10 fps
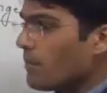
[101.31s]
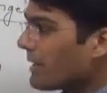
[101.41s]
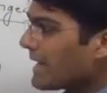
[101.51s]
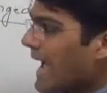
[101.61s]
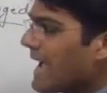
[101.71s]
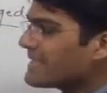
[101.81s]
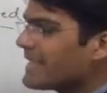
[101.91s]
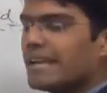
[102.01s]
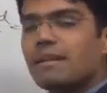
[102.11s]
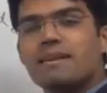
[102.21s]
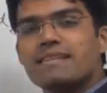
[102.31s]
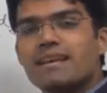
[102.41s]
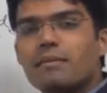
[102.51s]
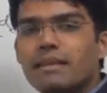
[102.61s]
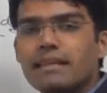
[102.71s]
But as the elements
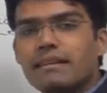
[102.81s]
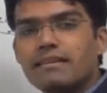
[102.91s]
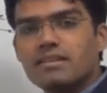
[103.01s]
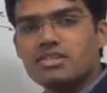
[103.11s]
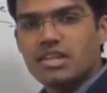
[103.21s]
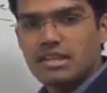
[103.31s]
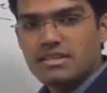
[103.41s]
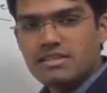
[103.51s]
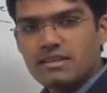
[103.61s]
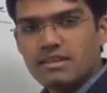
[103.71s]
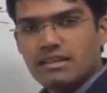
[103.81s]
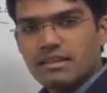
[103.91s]
are being interchanged,